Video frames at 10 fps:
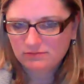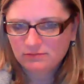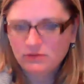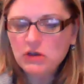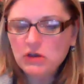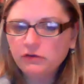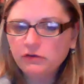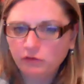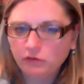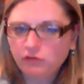Use
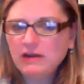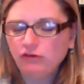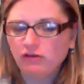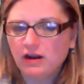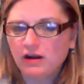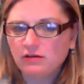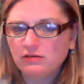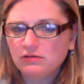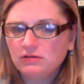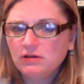the screen
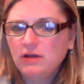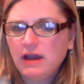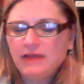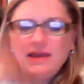share, and